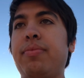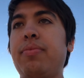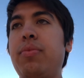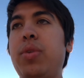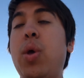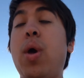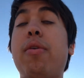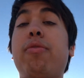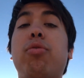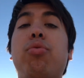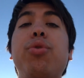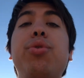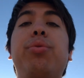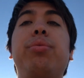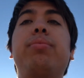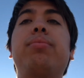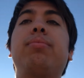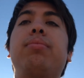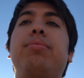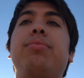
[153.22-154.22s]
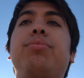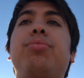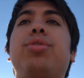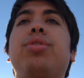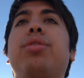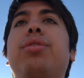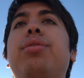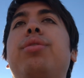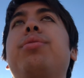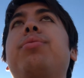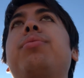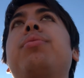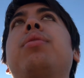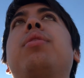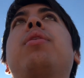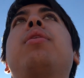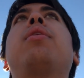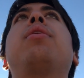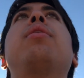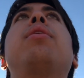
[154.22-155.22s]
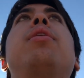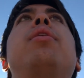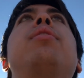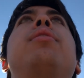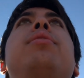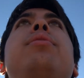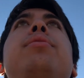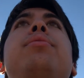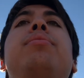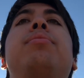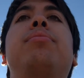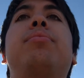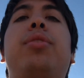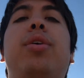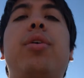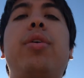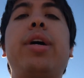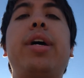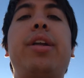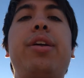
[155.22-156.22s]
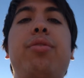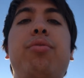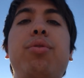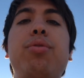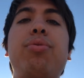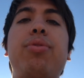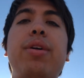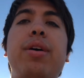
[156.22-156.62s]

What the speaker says: You have a root. So go ahead and root